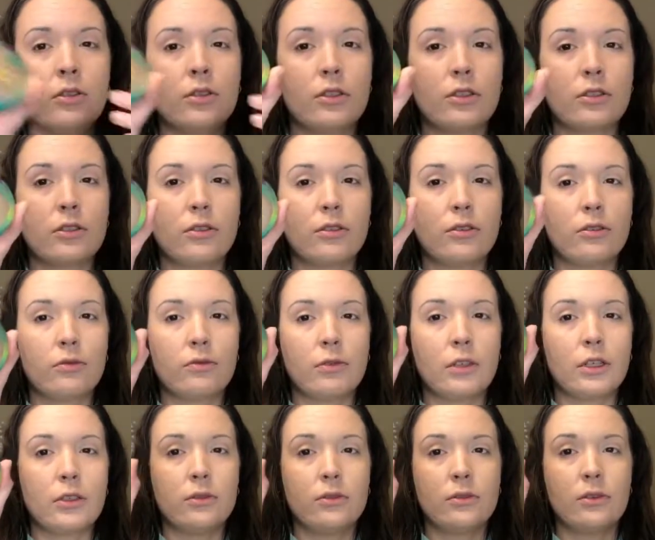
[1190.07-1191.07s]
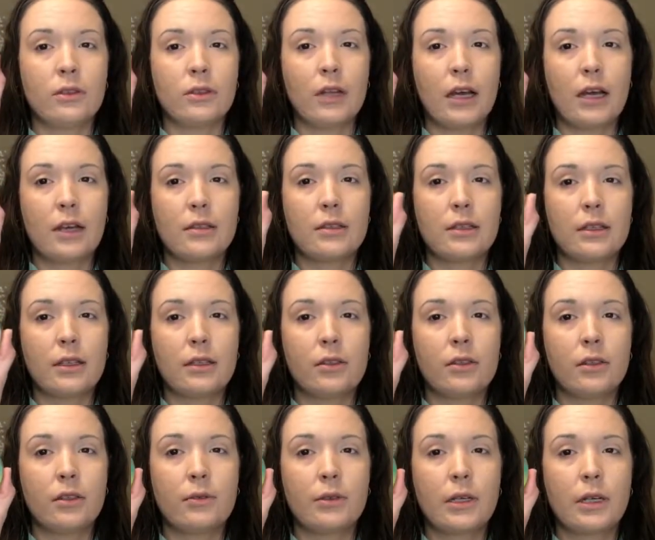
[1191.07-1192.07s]
just gross, not
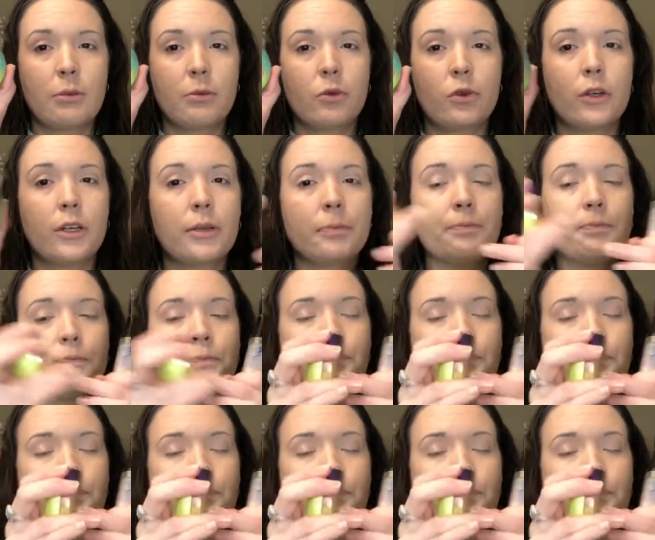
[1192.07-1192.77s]
see-through anymore.